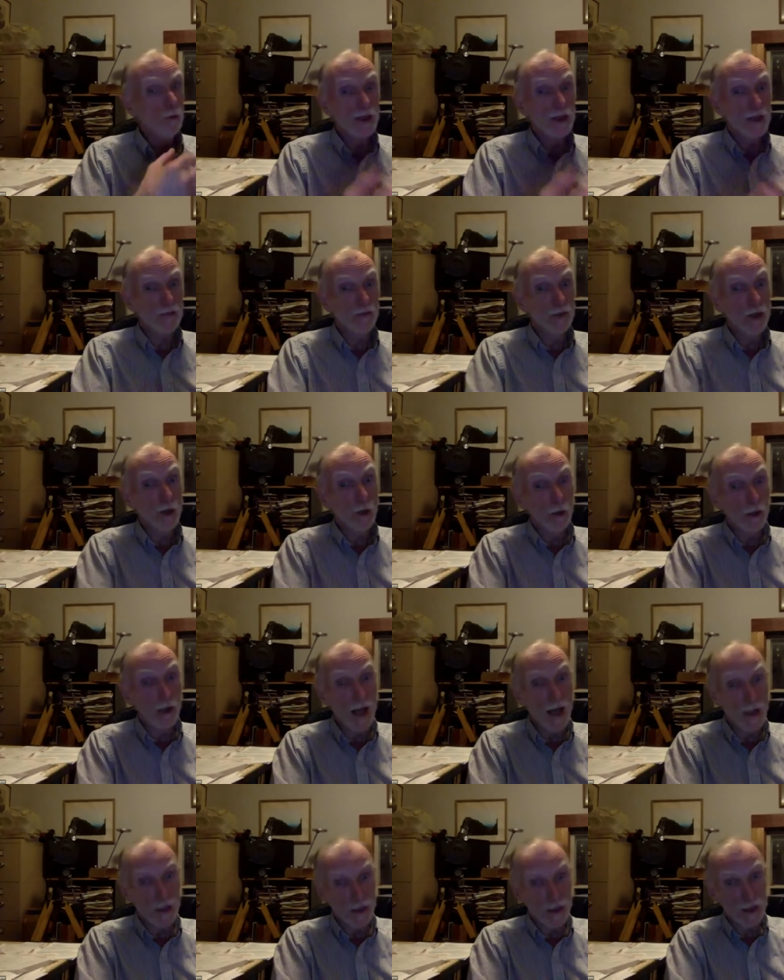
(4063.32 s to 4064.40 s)
wouldn't even know a
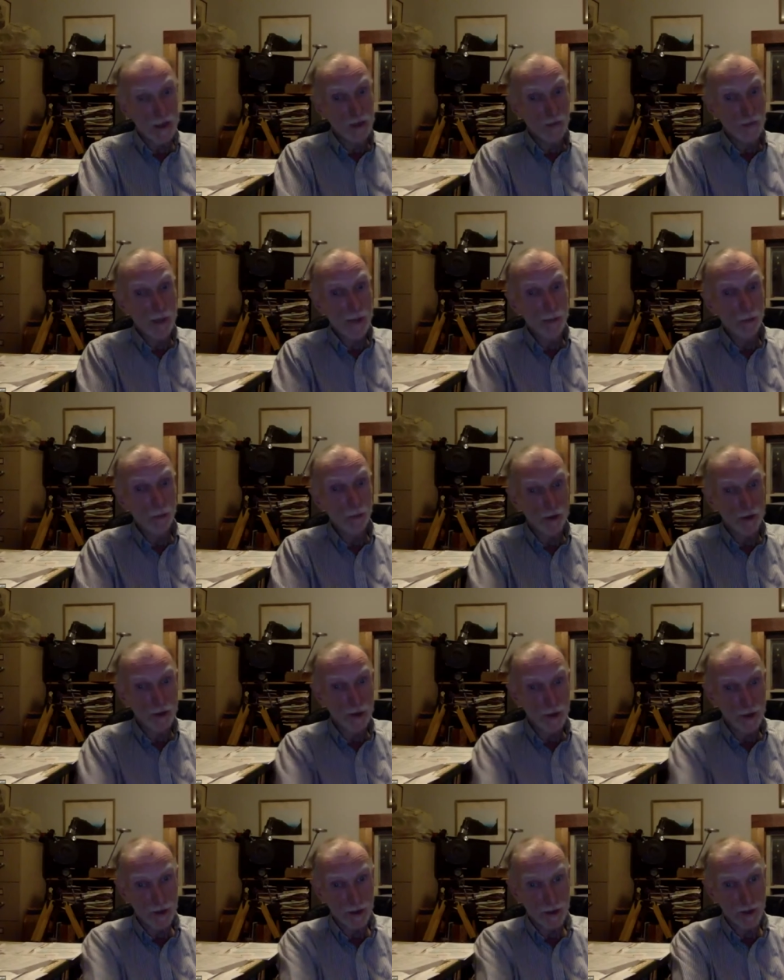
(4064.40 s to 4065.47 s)
lot of these people
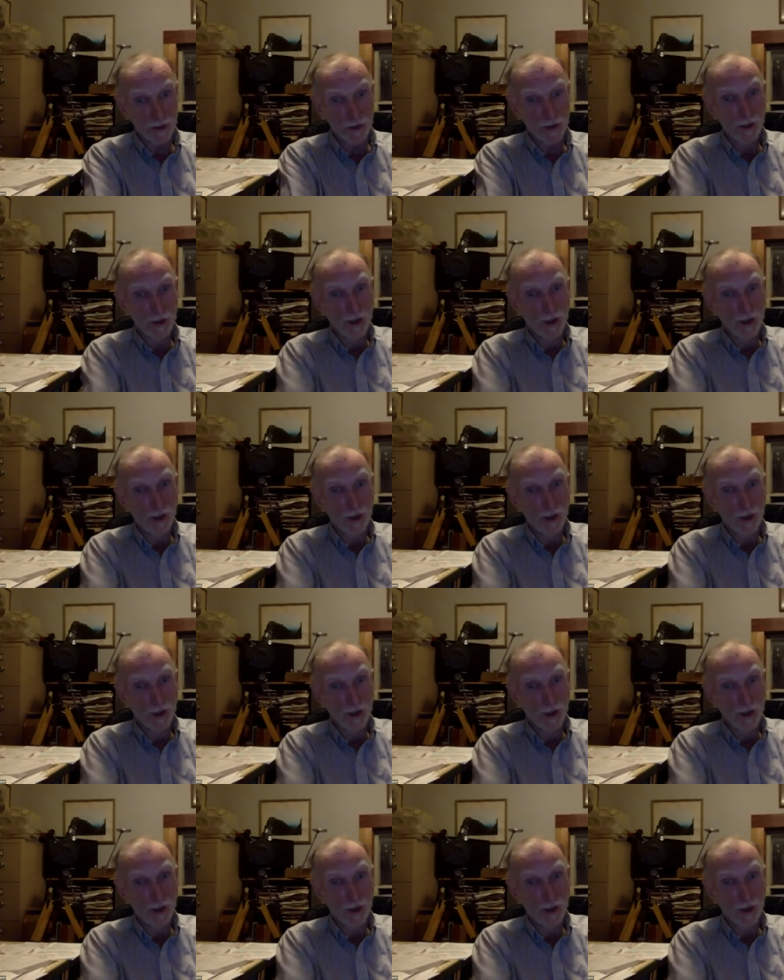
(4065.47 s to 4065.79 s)
existed.